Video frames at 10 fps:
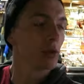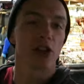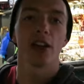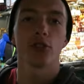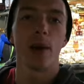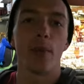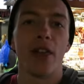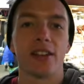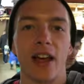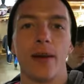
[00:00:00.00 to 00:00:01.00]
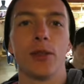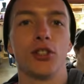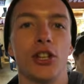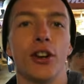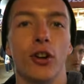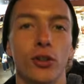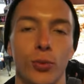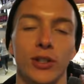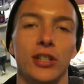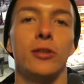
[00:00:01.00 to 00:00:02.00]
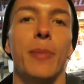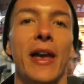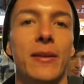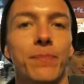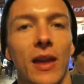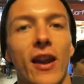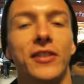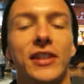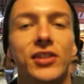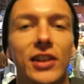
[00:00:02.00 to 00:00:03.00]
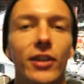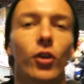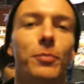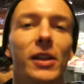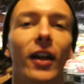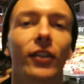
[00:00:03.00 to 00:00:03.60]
Do you guys remember that time the Cheetah Girls went to Spain and on Disney there would be